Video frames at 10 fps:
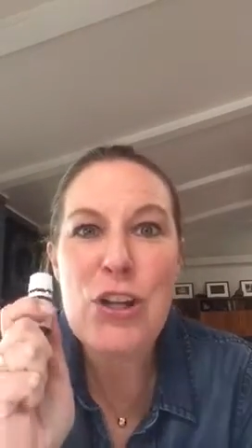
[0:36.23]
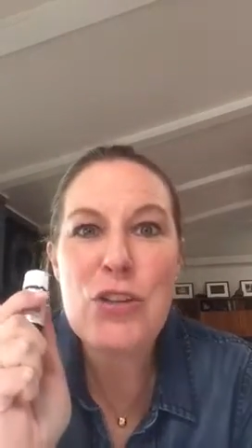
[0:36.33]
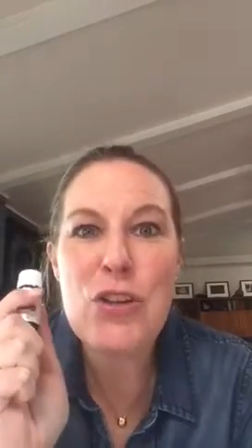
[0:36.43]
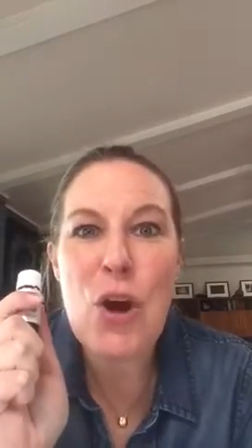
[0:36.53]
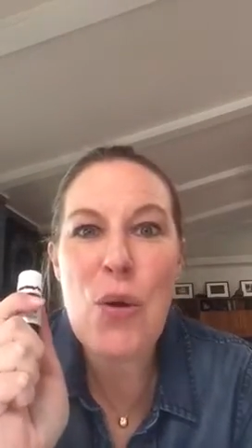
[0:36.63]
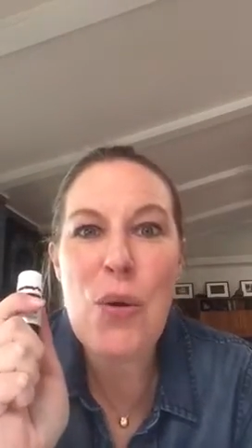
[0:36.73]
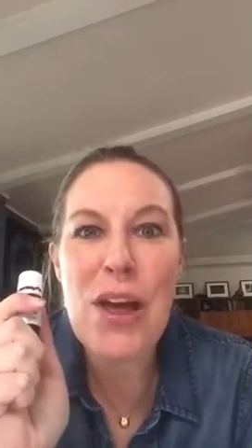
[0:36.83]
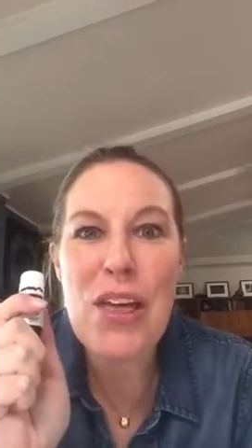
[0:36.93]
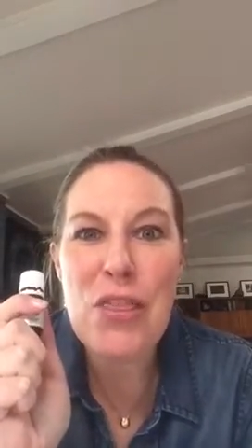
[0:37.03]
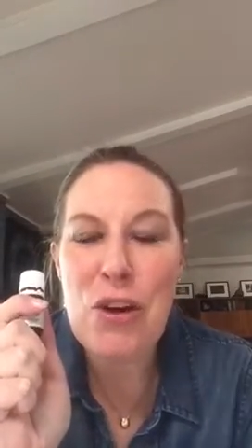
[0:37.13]
So
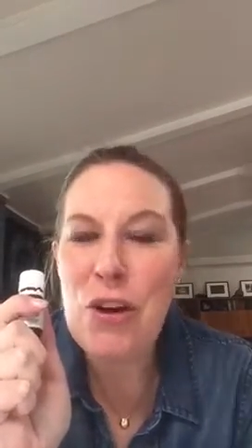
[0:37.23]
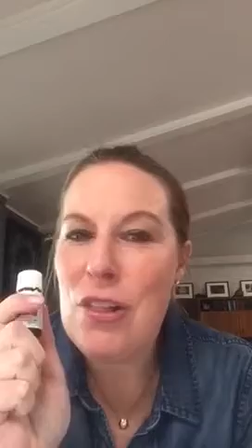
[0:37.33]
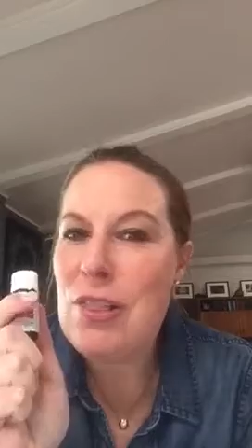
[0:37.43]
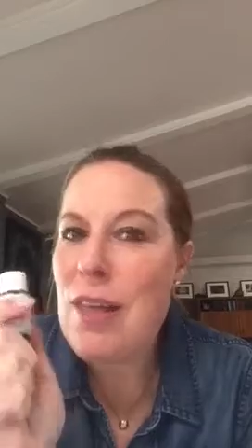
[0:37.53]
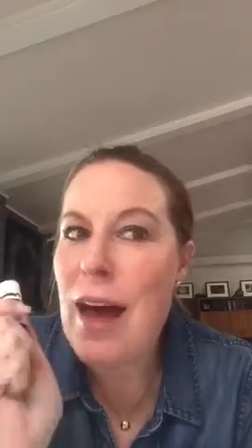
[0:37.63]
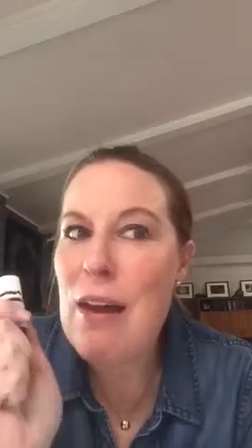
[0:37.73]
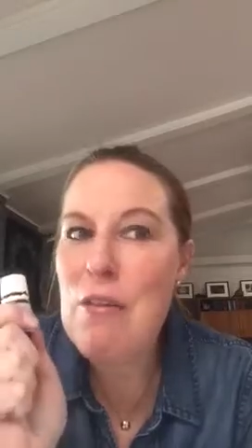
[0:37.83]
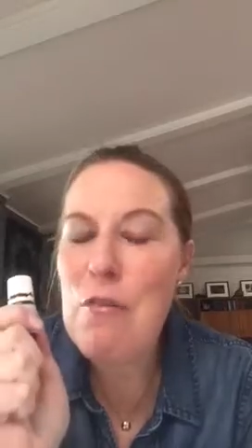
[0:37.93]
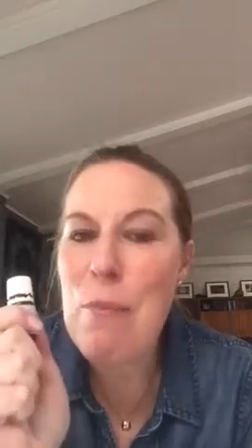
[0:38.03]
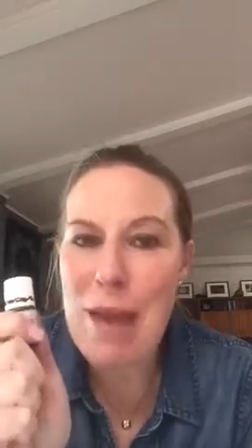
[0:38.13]
there are a lot
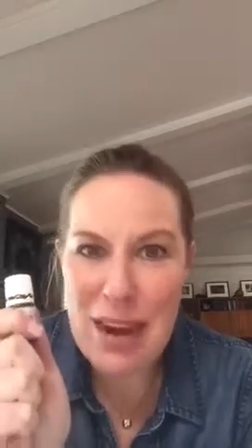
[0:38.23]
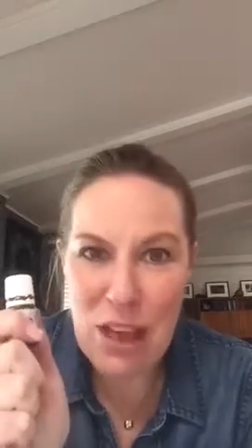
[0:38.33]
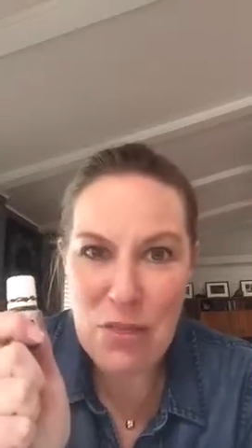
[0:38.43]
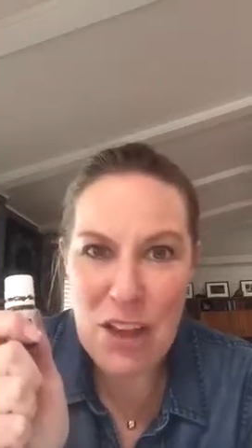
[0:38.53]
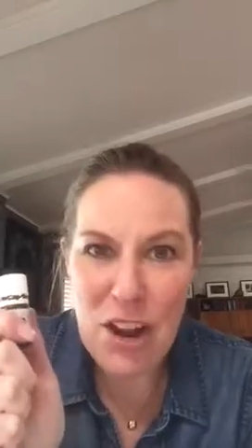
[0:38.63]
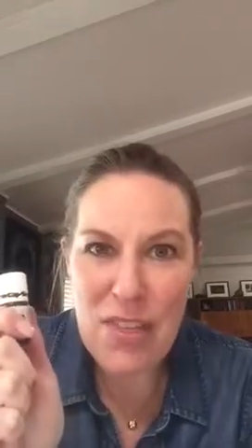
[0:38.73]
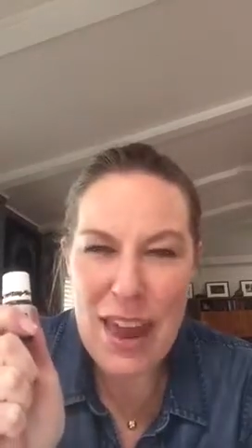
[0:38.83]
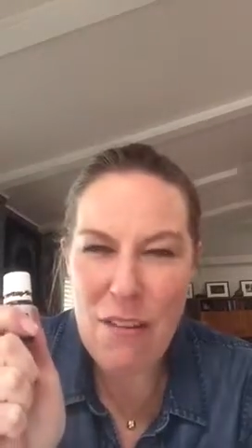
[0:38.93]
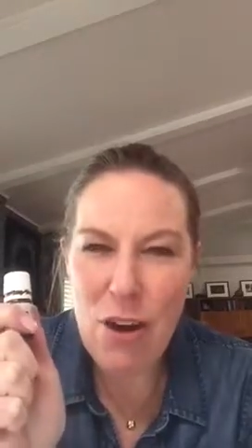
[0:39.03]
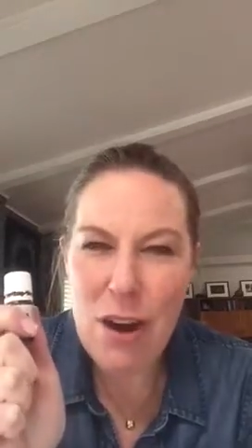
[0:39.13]
of men out there
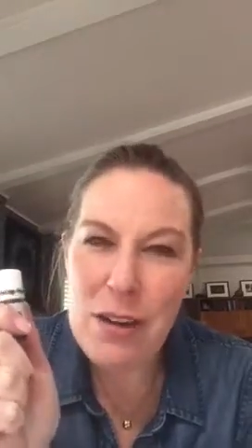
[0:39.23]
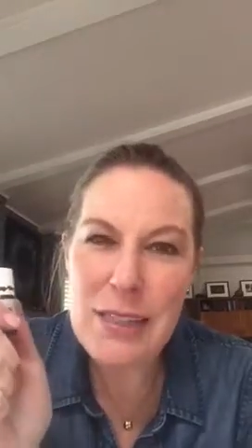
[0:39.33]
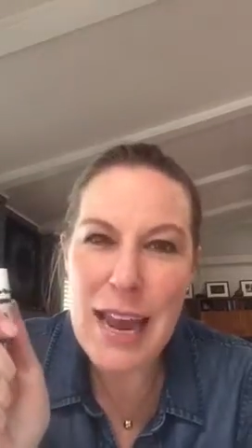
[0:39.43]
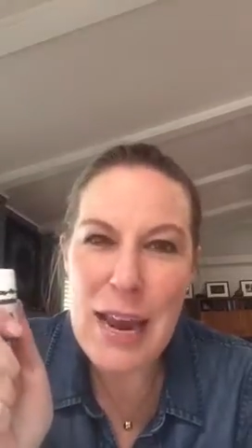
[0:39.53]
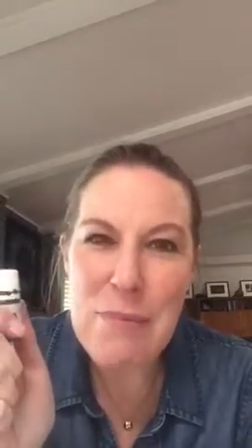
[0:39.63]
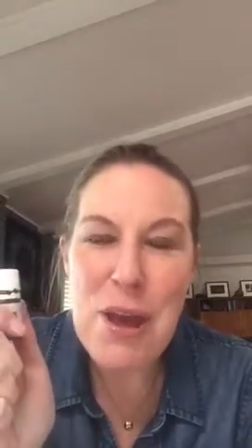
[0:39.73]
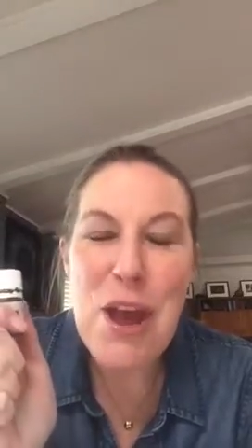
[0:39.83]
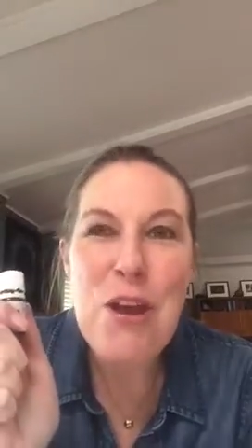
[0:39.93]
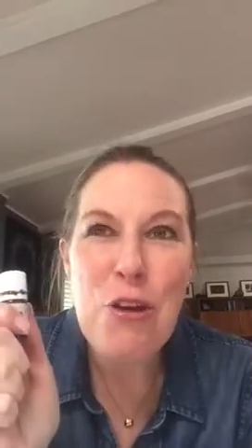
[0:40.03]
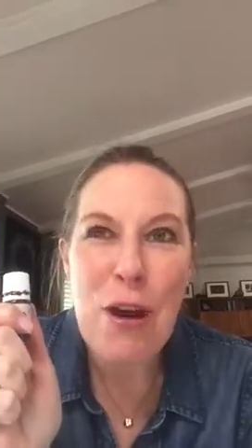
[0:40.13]
that have a hard time
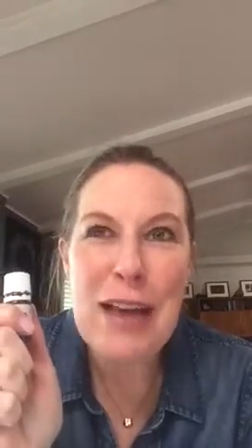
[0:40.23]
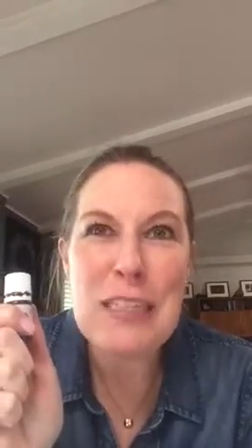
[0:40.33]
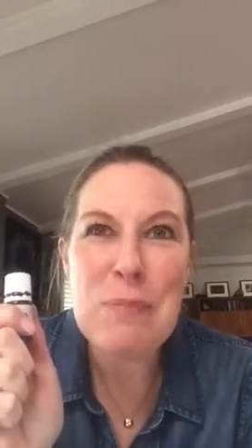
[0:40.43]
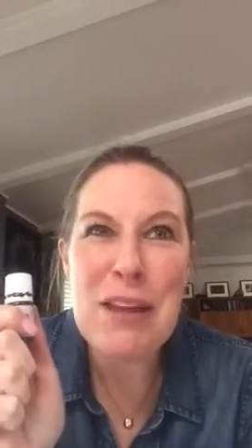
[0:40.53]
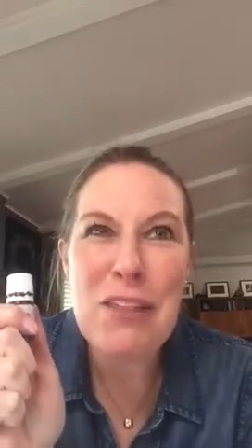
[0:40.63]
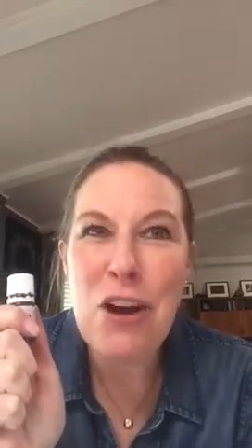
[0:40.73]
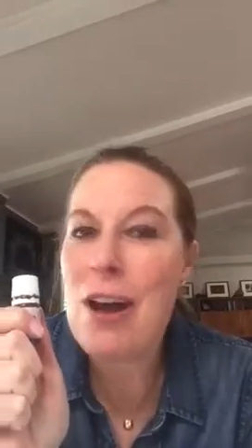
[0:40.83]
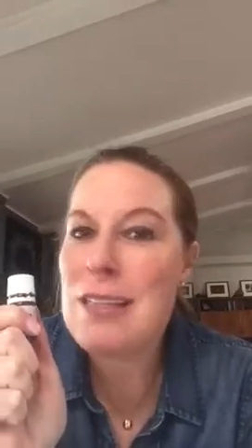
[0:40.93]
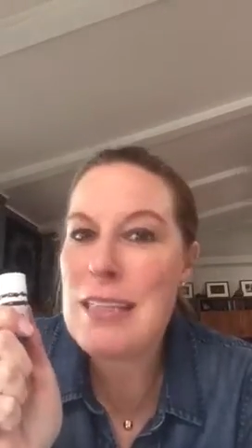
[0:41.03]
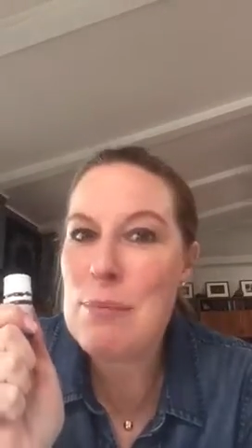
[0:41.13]
grasping the
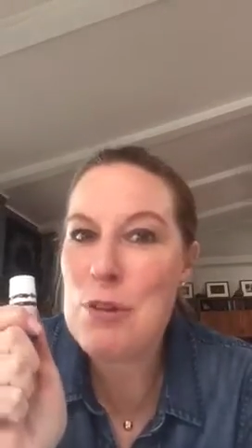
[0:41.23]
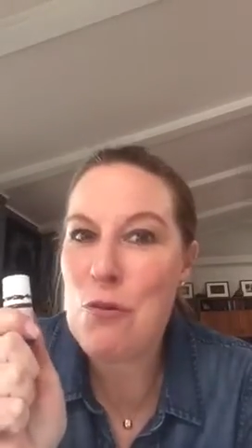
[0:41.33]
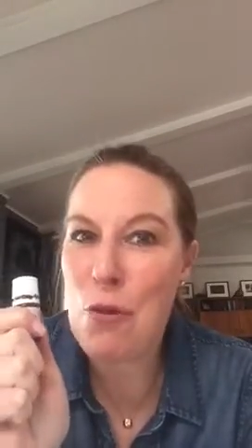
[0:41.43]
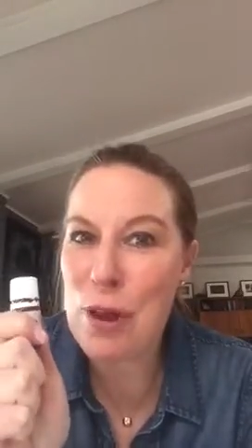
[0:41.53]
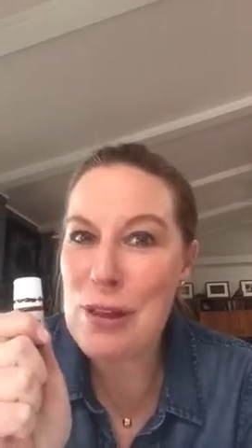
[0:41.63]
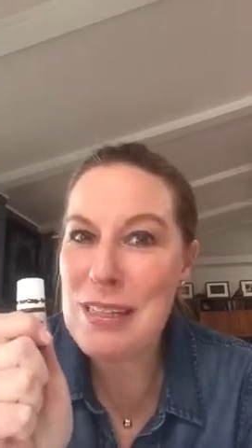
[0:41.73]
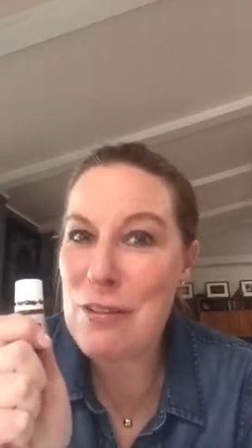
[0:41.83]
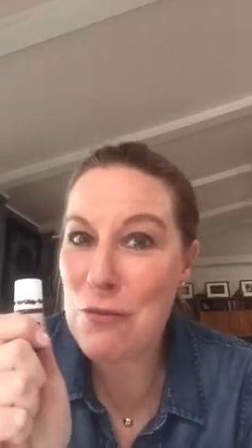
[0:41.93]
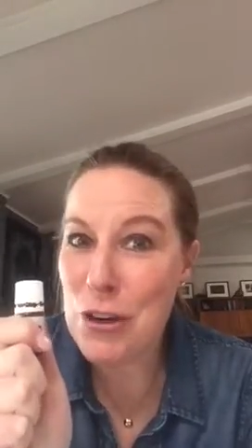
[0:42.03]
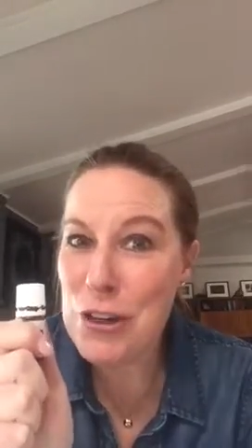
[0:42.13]
concept of oils
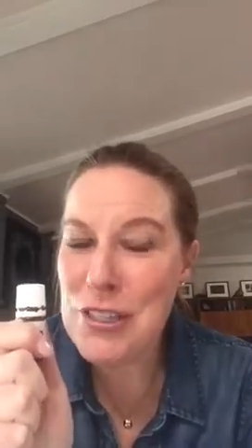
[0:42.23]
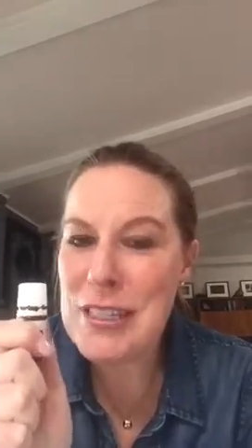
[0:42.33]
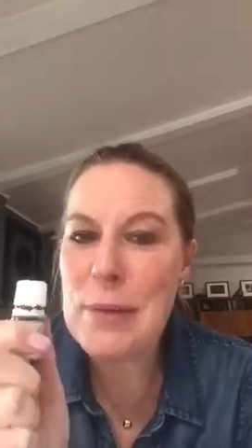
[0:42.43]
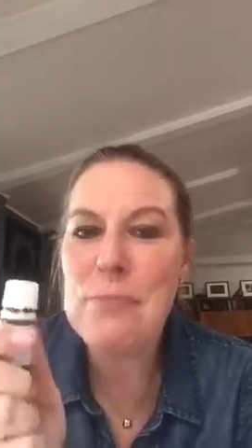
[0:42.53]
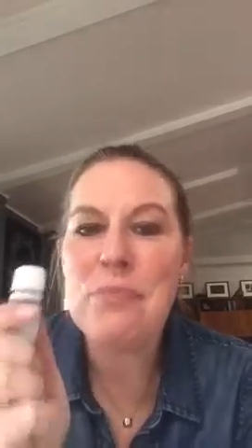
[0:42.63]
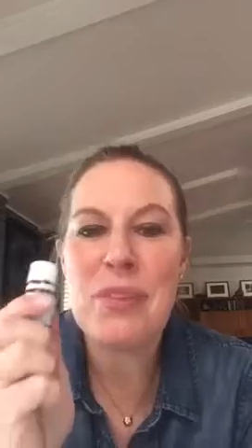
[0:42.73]
at first.